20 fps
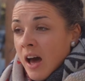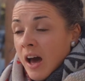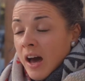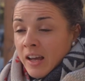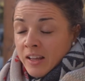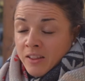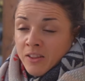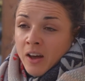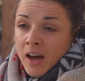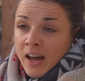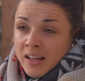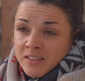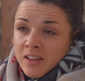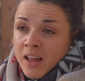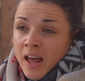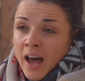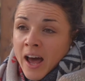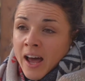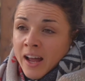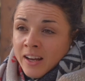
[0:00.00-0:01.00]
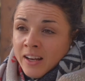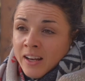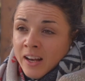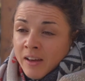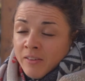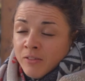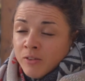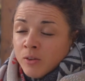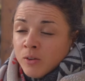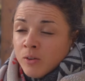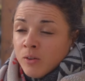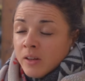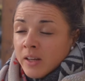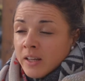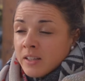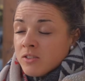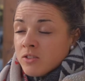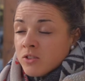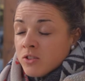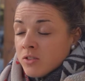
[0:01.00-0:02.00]
at the, at the high level.
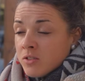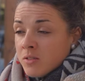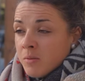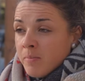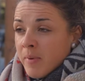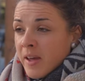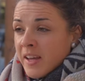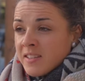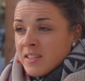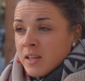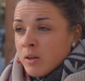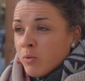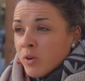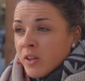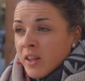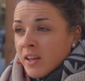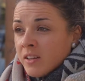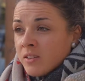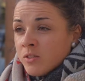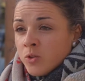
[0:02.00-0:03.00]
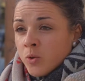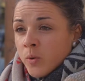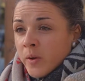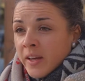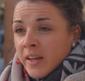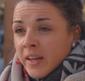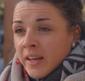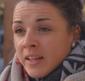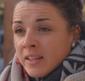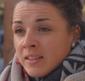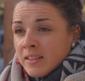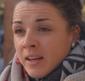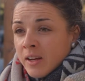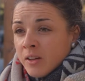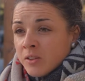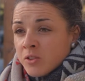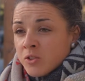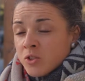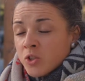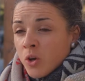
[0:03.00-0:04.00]
It's just amazing what they are doing and they
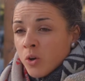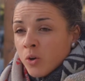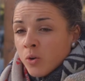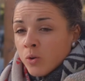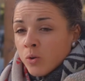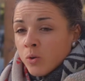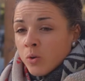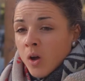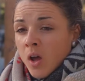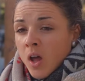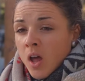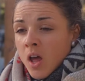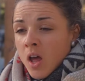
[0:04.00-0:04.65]
are so